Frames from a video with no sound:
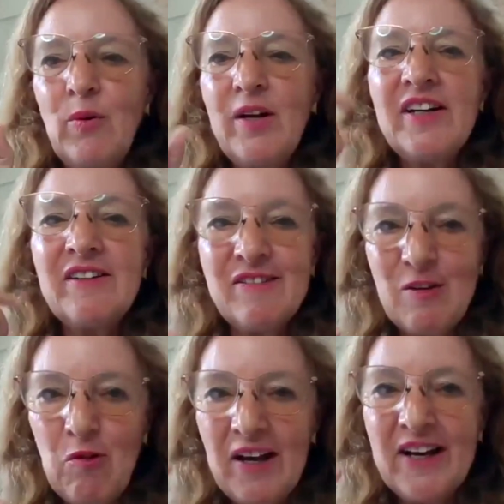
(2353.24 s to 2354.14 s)
we are a
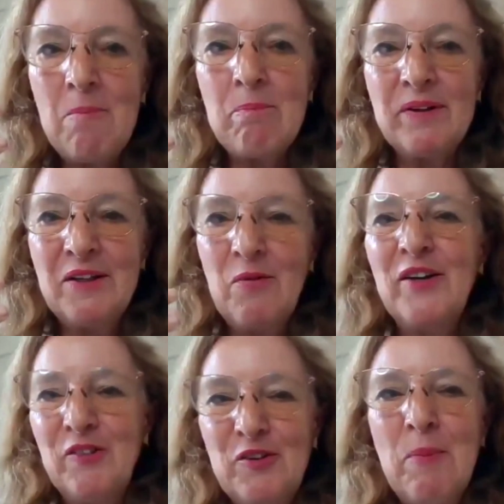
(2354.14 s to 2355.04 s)
solar company, we
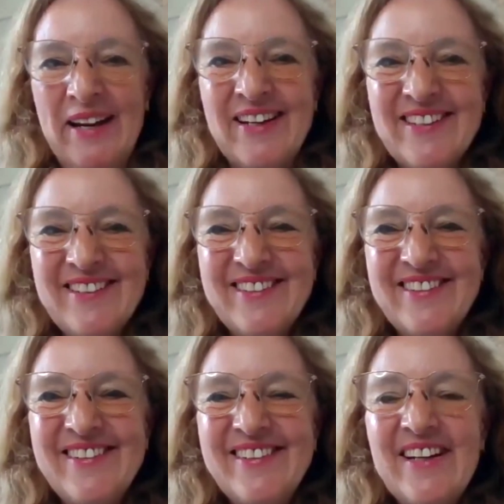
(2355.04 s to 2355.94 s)
are not a bank.
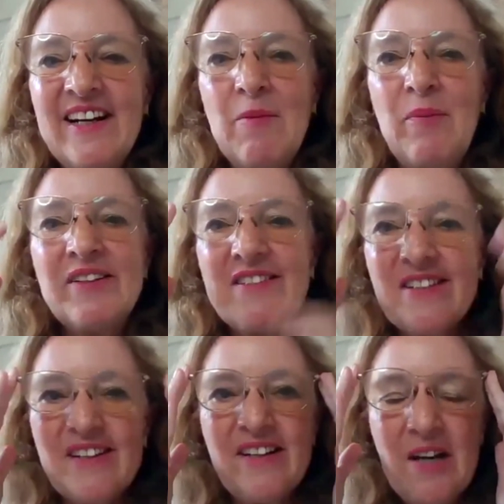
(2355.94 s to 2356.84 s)
Yeah,
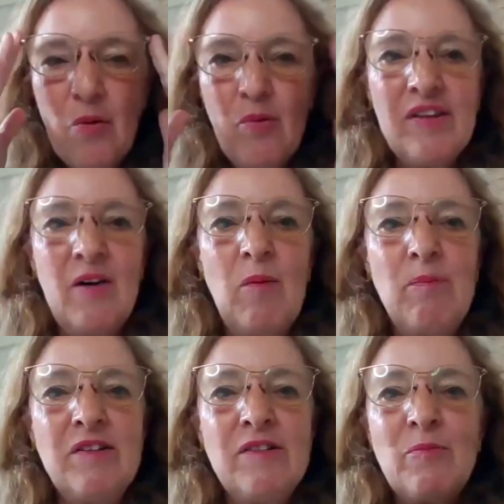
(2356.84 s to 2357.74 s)
but with our
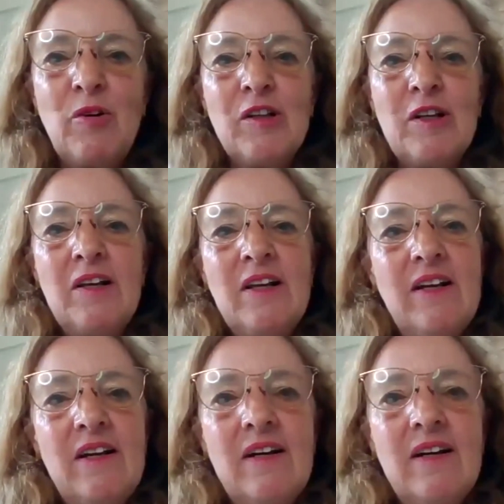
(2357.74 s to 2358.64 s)
business model,
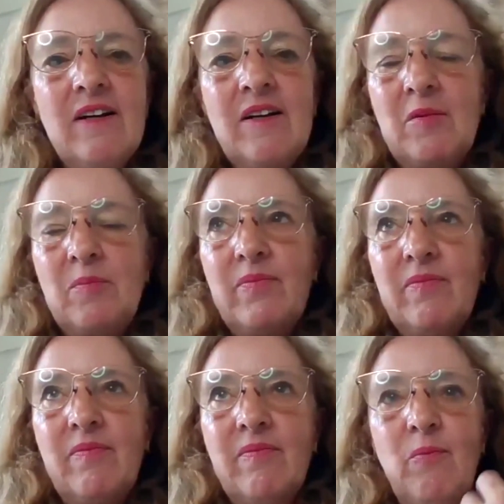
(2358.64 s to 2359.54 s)

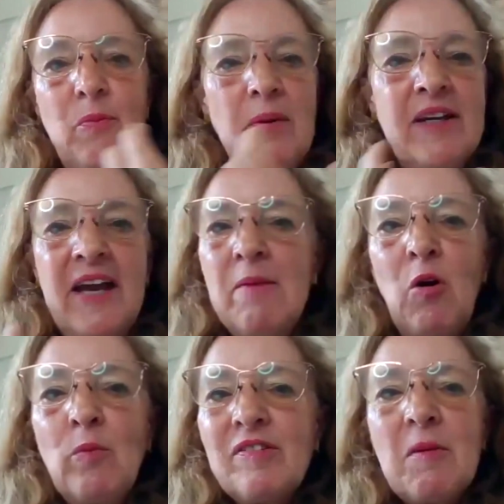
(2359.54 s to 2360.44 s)
became
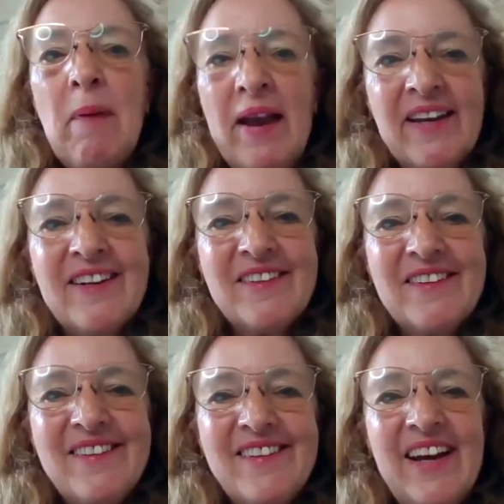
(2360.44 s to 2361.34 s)
almost a bank,
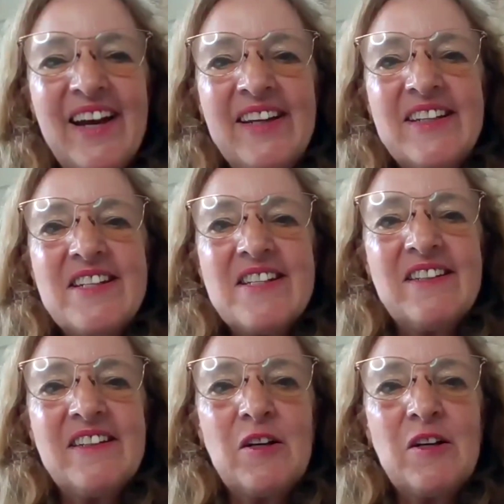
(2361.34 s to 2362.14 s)
and